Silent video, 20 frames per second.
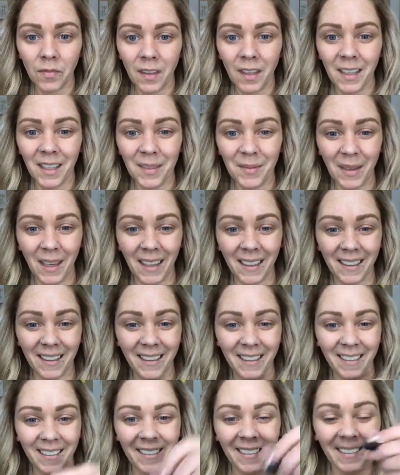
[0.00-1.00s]
Hey, Patty.
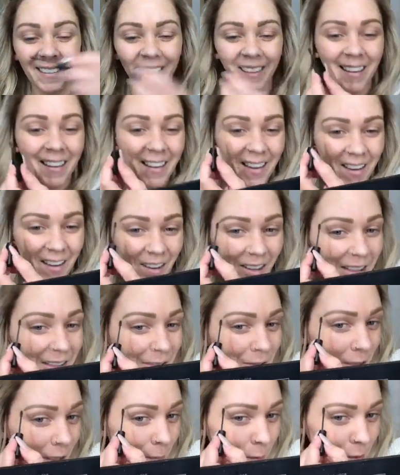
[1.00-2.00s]
Okay,
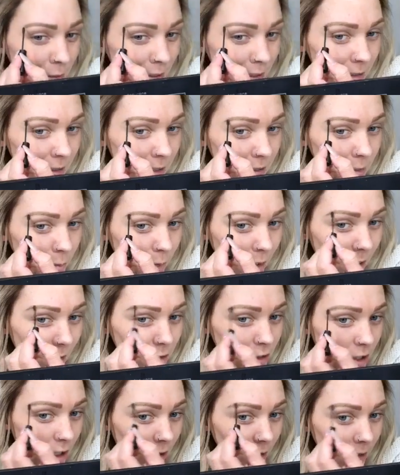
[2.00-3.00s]
so now I'm just going to take the brow
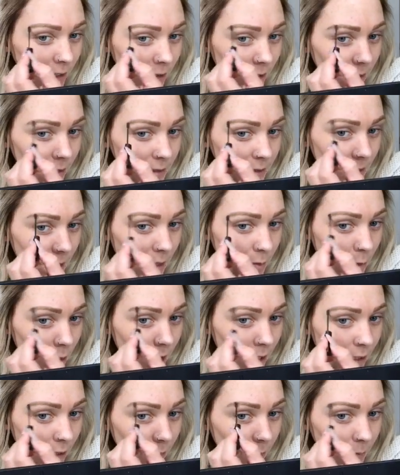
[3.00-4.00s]
gel in this
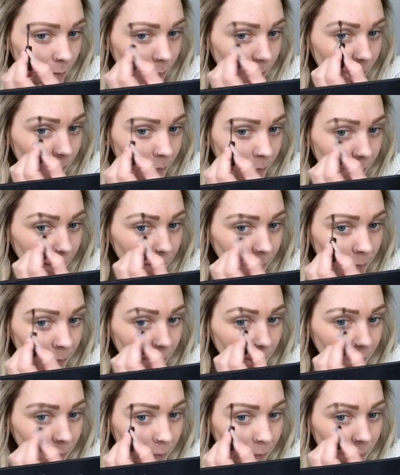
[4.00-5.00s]
eyebrow.
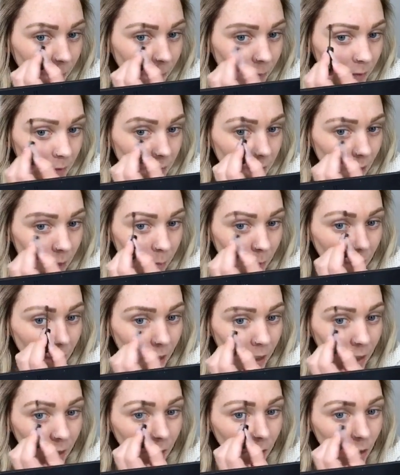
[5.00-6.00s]
Same
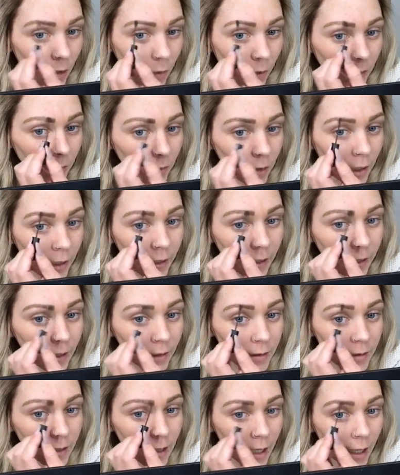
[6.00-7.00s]
thing, going right
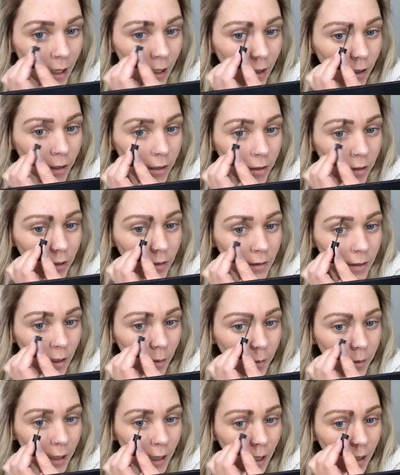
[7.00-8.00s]
against the hair. You can see
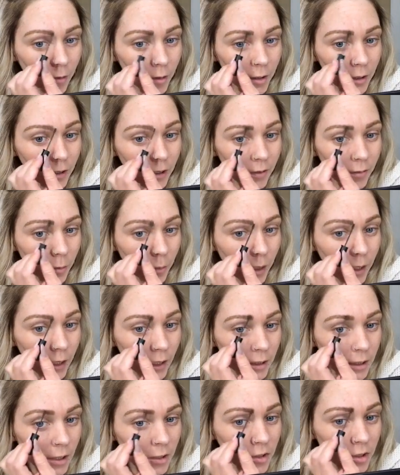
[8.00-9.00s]
I'm not really even paying
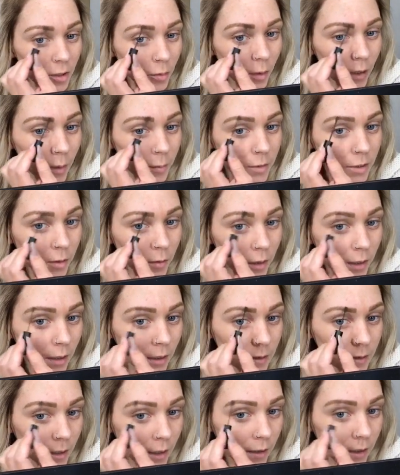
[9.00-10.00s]
attention to what I'm doing.
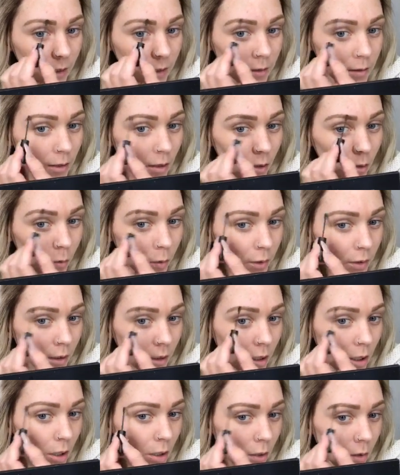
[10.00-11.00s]
It's like they know where to
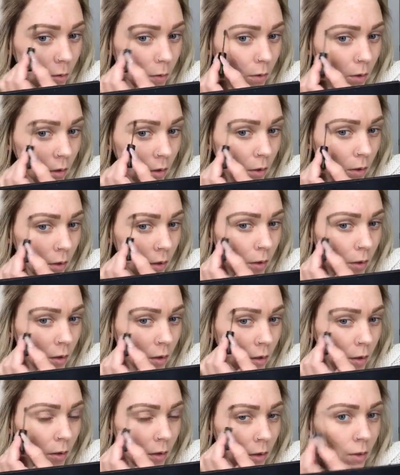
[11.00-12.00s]
go.
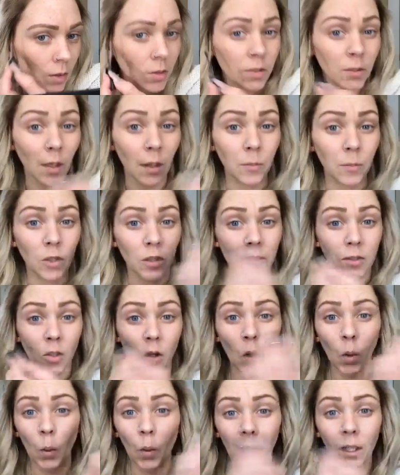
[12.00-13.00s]
So I'm just
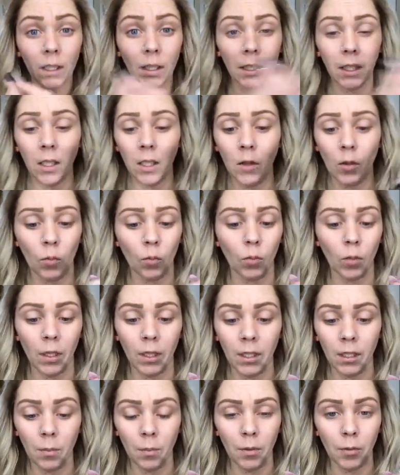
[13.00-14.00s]
quickly
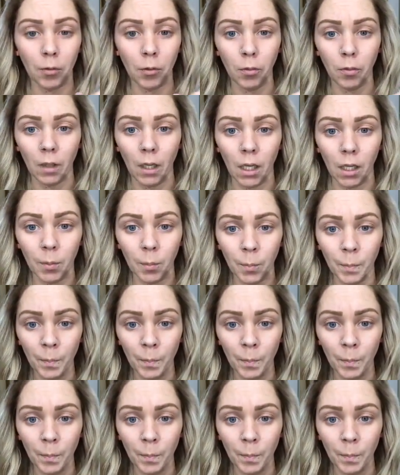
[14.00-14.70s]
running them through there.